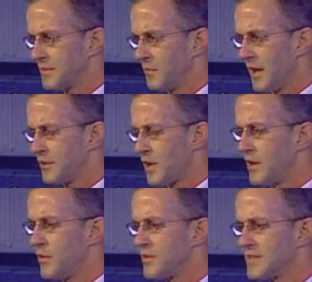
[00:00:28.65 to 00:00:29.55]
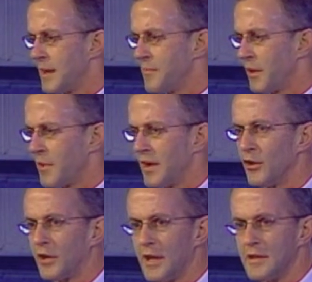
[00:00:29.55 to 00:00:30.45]
And I try to do the same thing when I
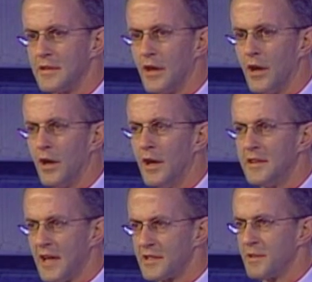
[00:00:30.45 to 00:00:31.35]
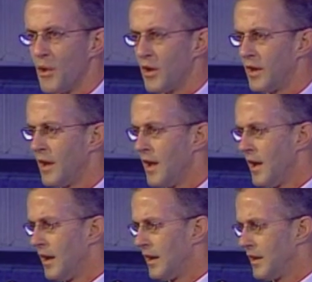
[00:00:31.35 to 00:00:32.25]
look at testimony
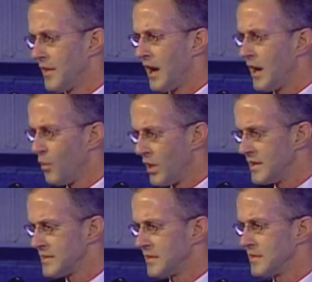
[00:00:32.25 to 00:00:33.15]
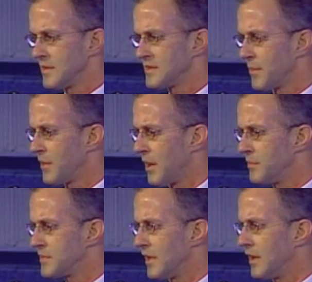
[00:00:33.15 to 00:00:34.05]
that eyewitnesses and
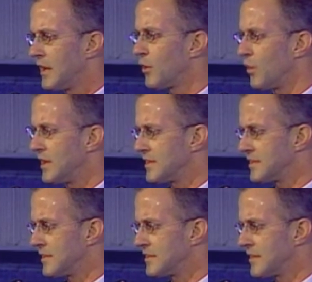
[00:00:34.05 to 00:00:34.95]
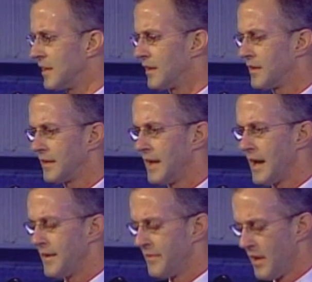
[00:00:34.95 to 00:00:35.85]
sometimes ear witnesses
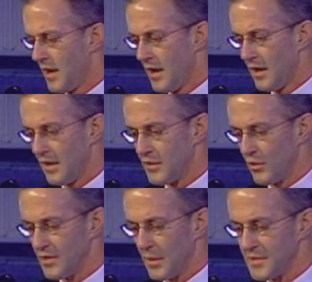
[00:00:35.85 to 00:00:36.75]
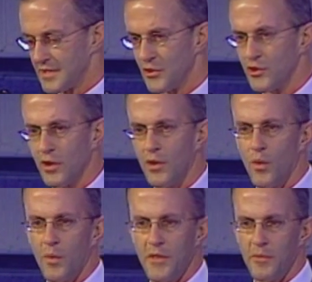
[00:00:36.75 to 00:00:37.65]
gave during deposition,
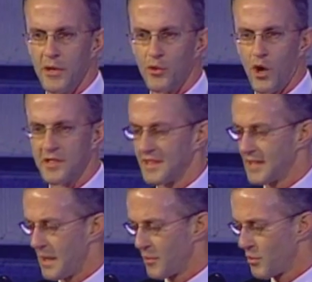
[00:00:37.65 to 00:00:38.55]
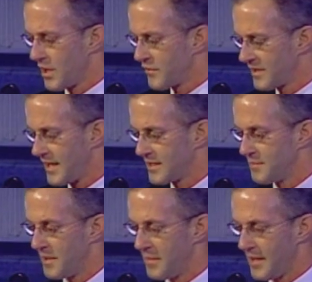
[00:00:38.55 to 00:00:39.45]
or whether it be in cross-examination, or whatever the case
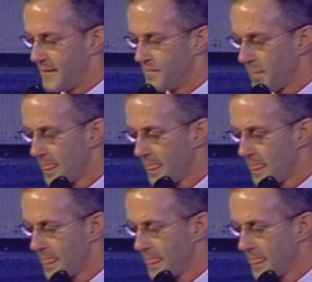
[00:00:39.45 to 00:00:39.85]
may be.